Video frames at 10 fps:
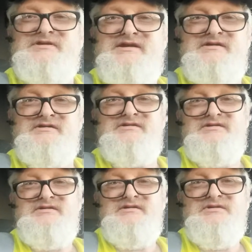to here,
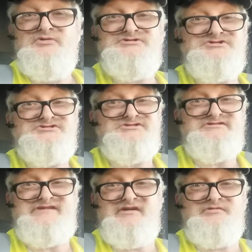which is
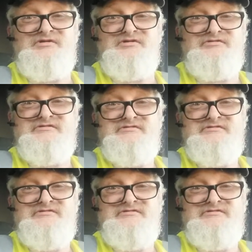just down the road.